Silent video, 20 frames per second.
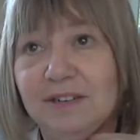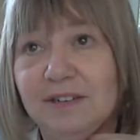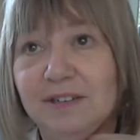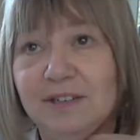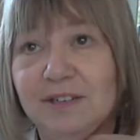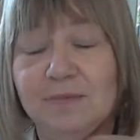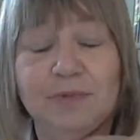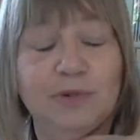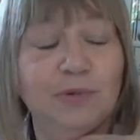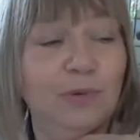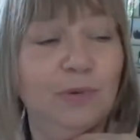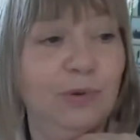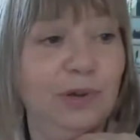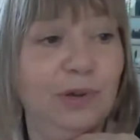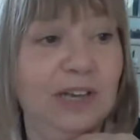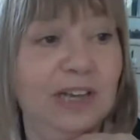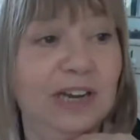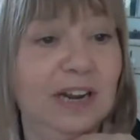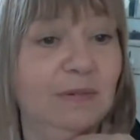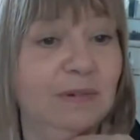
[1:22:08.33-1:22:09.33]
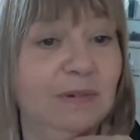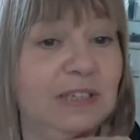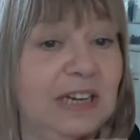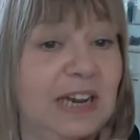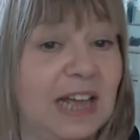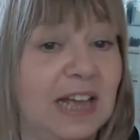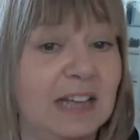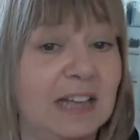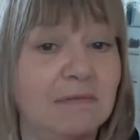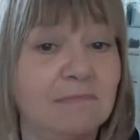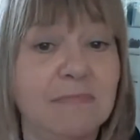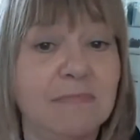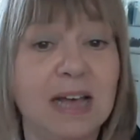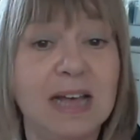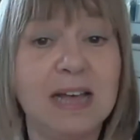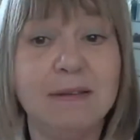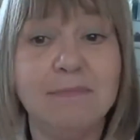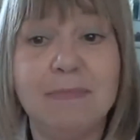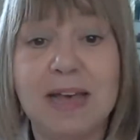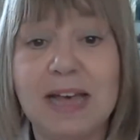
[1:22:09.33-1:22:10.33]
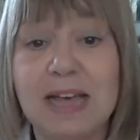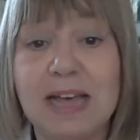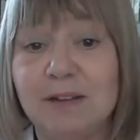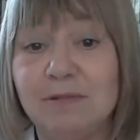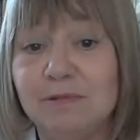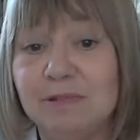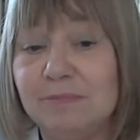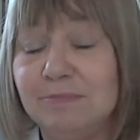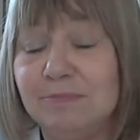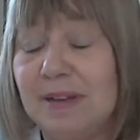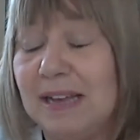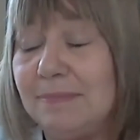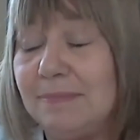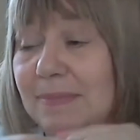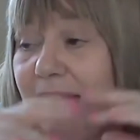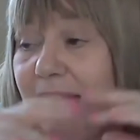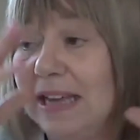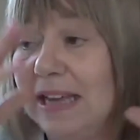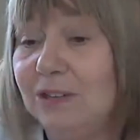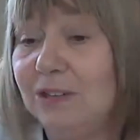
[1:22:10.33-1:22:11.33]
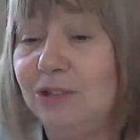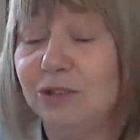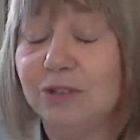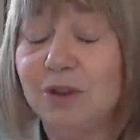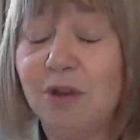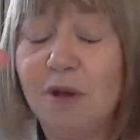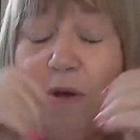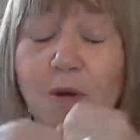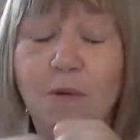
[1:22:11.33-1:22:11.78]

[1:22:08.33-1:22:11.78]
some Dworkin, it was like my mind just,